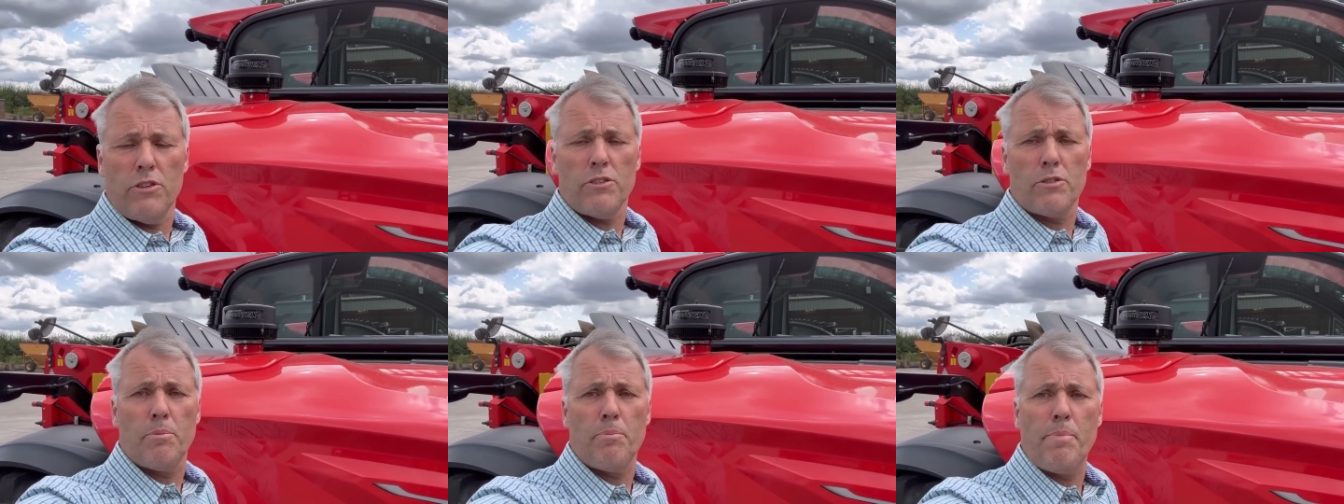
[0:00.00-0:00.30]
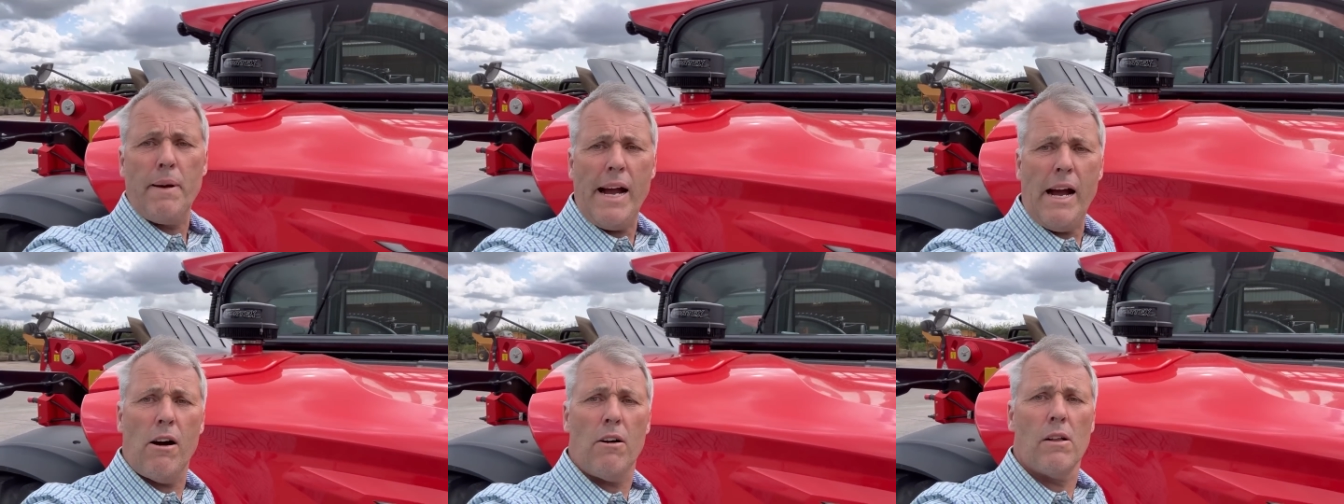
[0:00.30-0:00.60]
It's
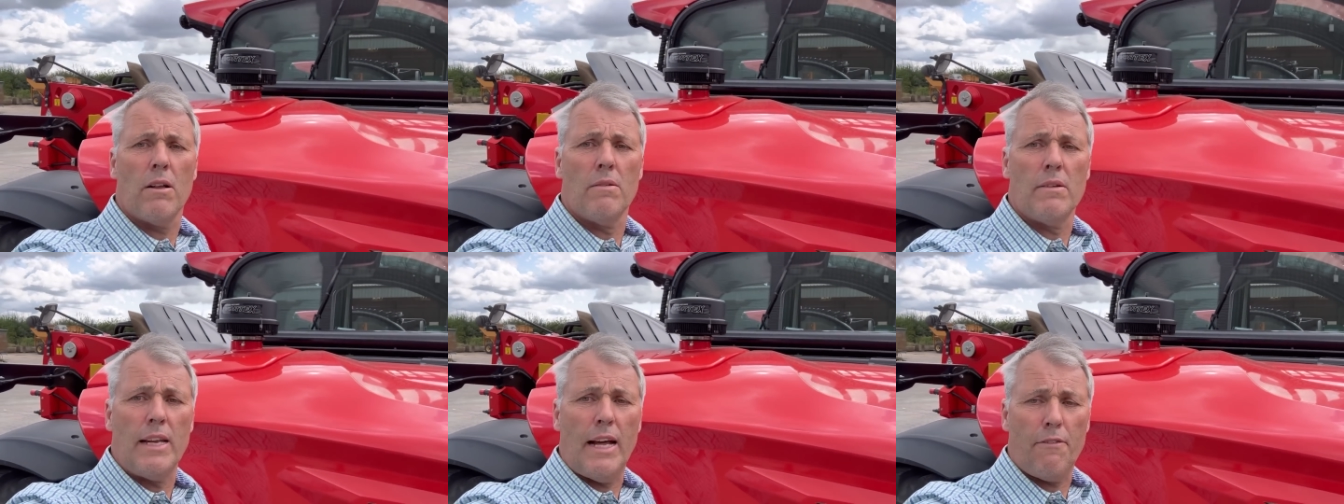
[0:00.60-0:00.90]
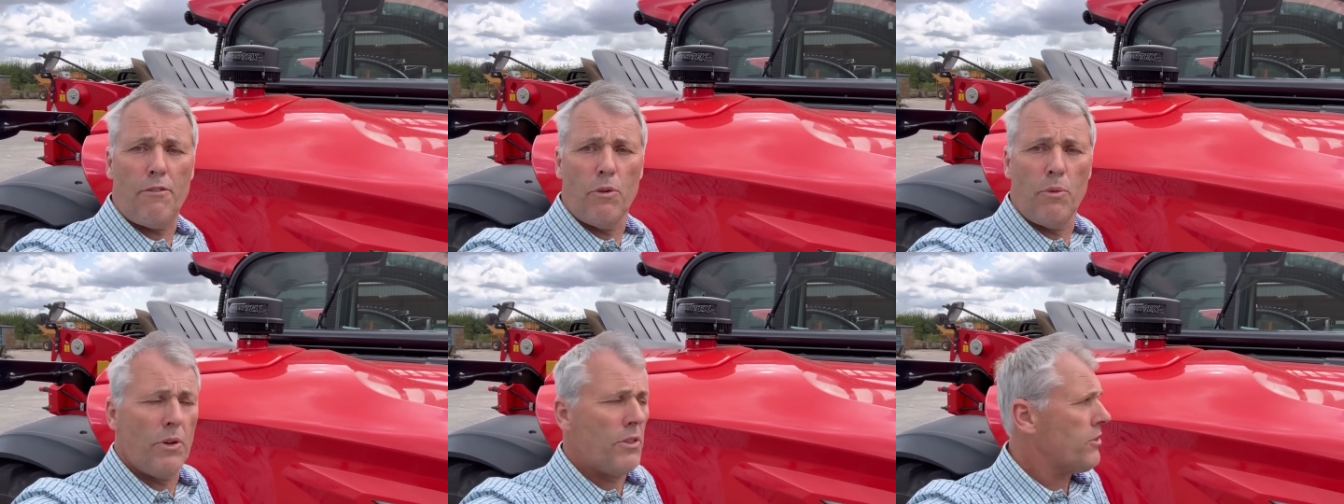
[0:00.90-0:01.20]
about
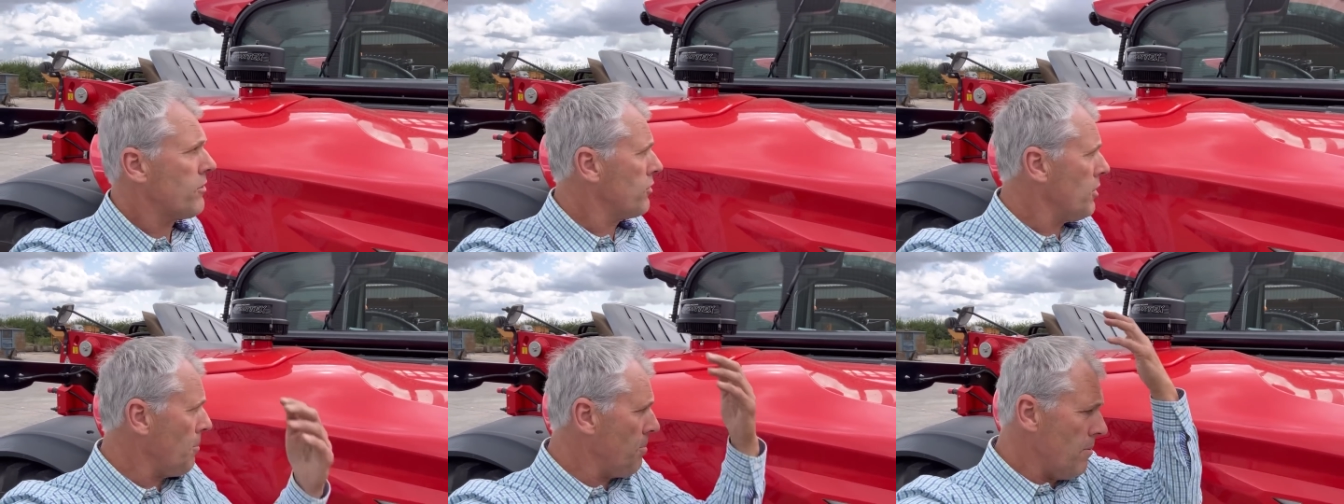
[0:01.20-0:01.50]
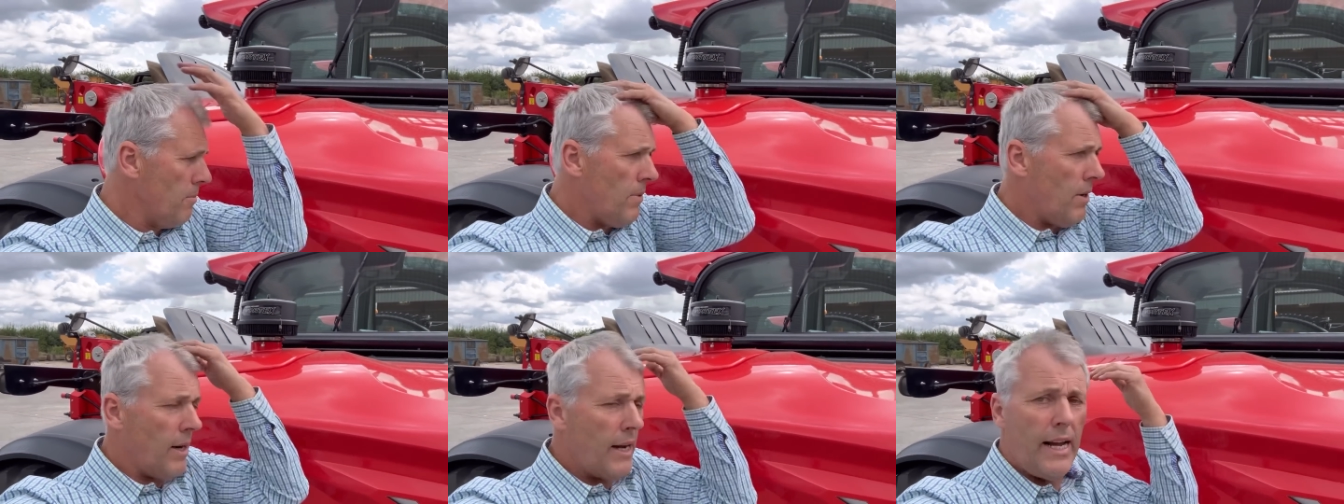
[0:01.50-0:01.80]
level with the top
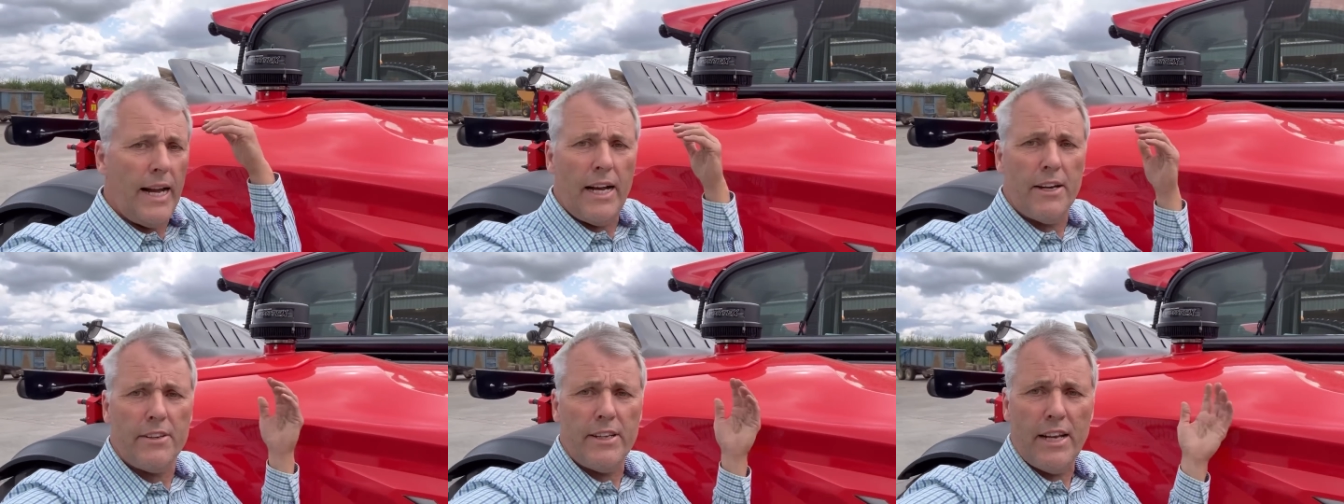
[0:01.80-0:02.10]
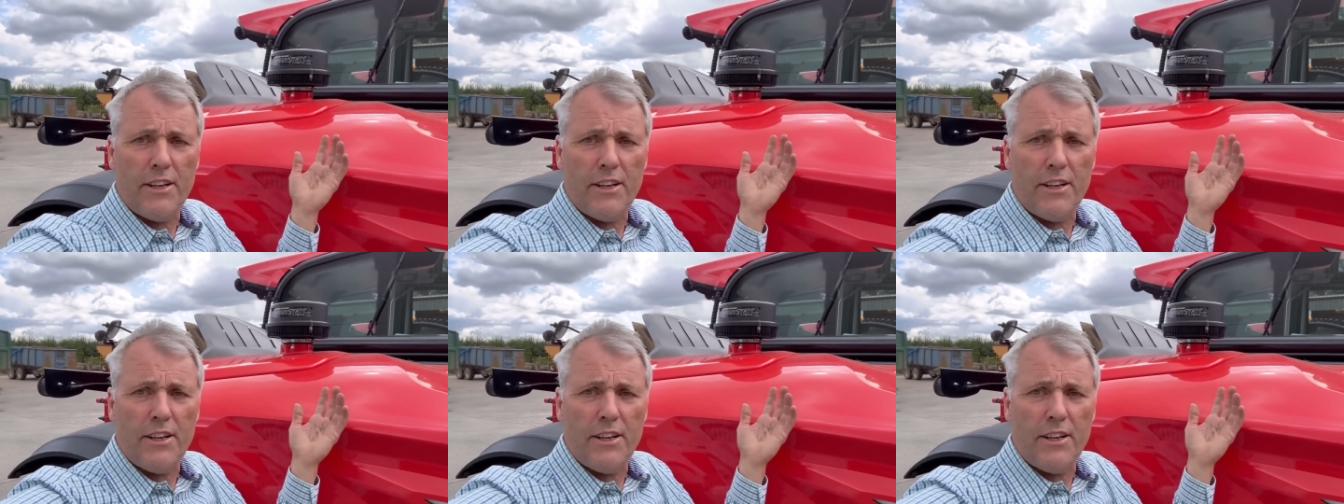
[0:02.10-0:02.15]
of my head.